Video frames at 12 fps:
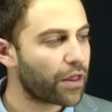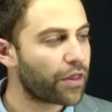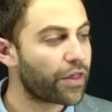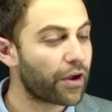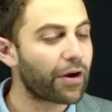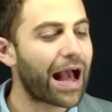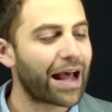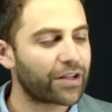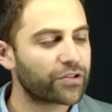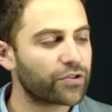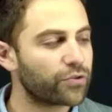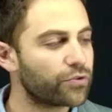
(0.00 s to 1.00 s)
their
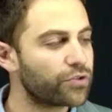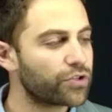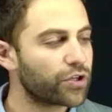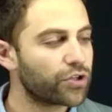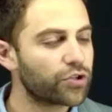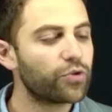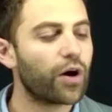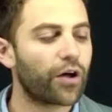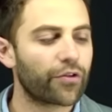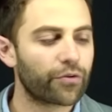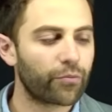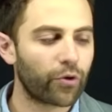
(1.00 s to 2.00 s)
attitudes to
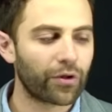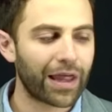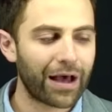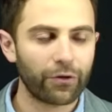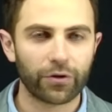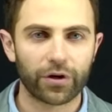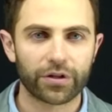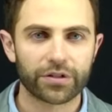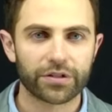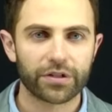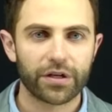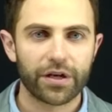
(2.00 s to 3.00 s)
other moral
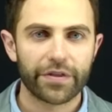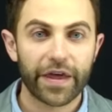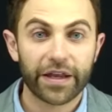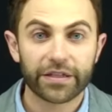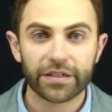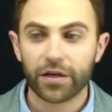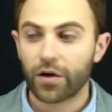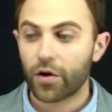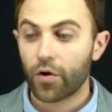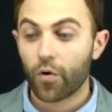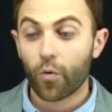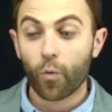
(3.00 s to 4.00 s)
outlooks. That is,
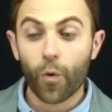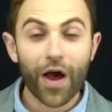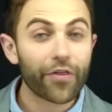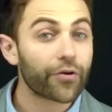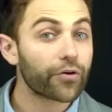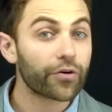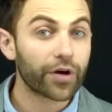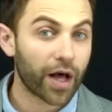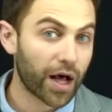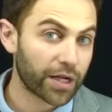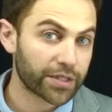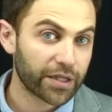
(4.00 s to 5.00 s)
whether or
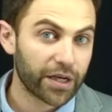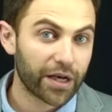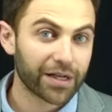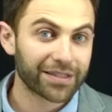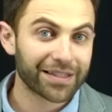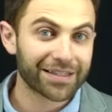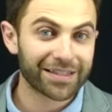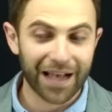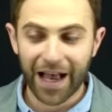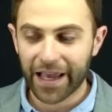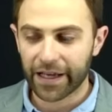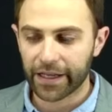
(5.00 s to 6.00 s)
not a
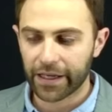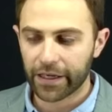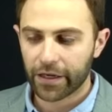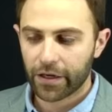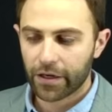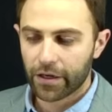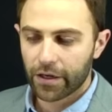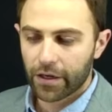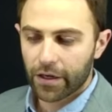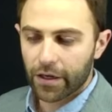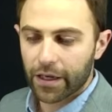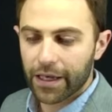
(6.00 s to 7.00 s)
society
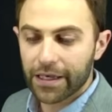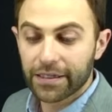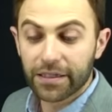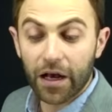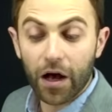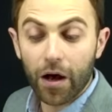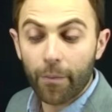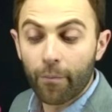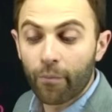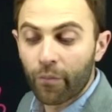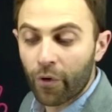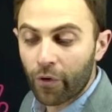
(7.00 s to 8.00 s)
is
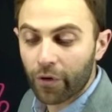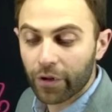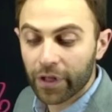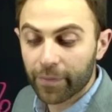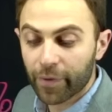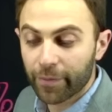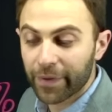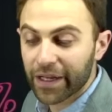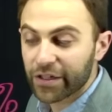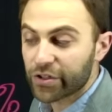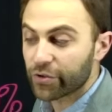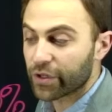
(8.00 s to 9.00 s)
morally
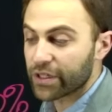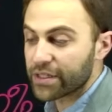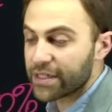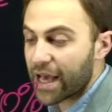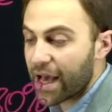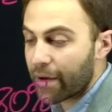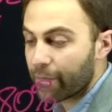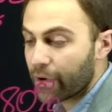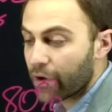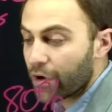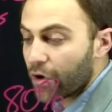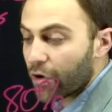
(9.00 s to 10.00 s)
permitted to condemn
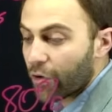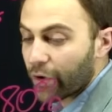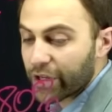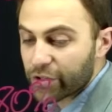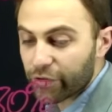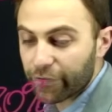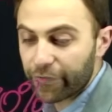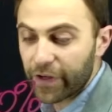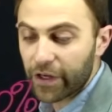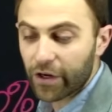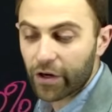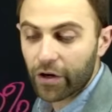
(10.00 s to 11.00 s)
or
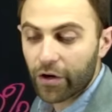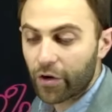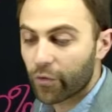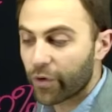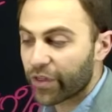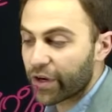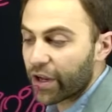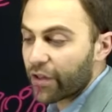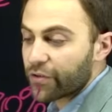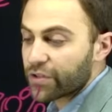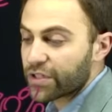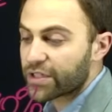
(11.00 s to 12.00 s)
interfere with
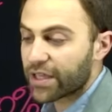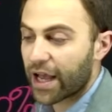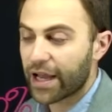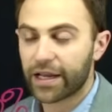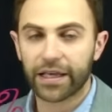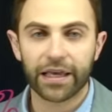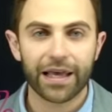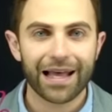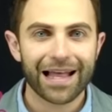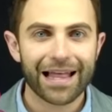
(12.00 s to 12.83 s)
another society,